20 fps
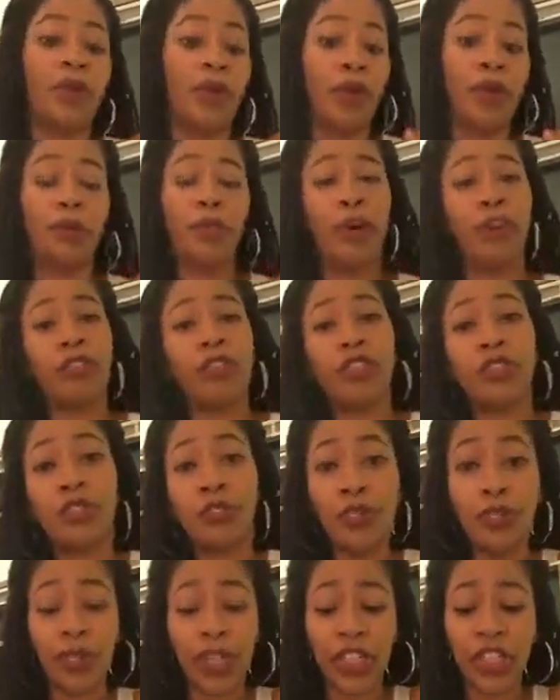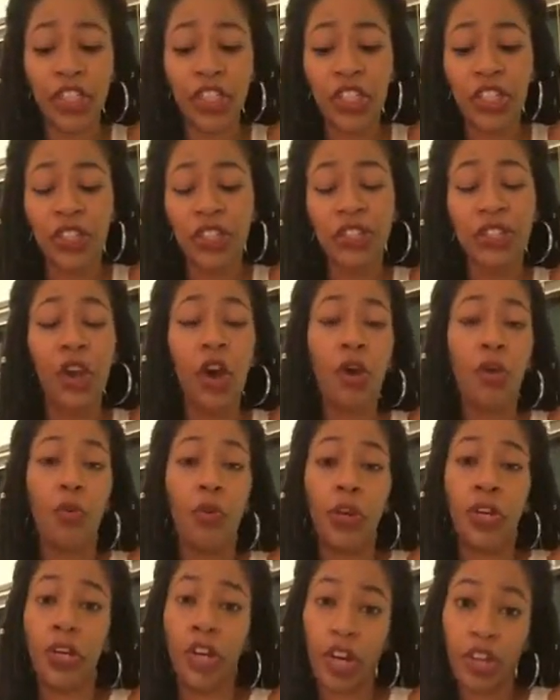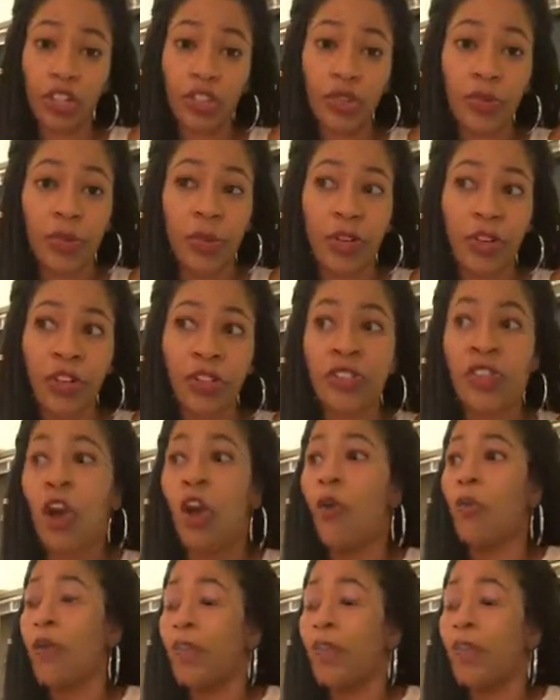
emotional creatures, we're nurturers.